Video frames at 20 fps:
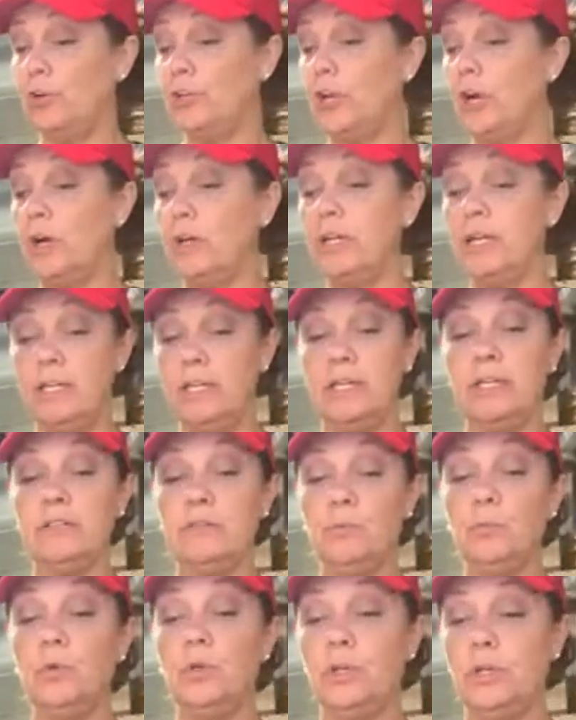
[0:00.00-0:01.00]
y'all. It is
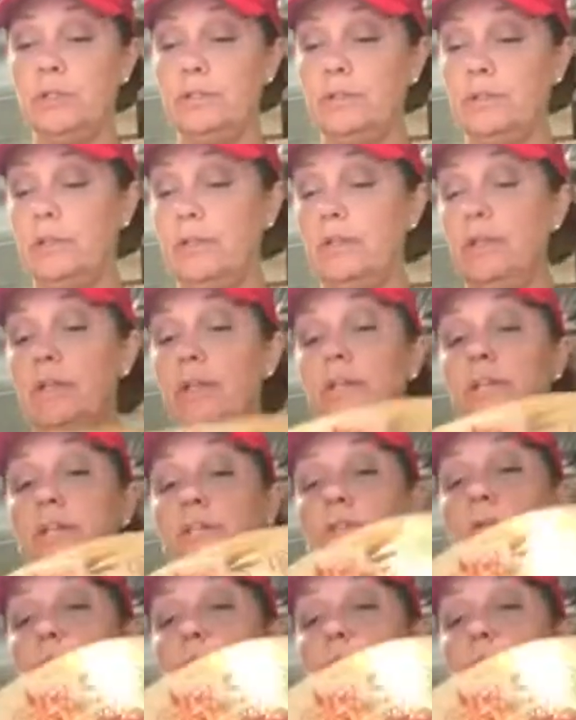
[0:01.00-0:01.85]
wood. It is a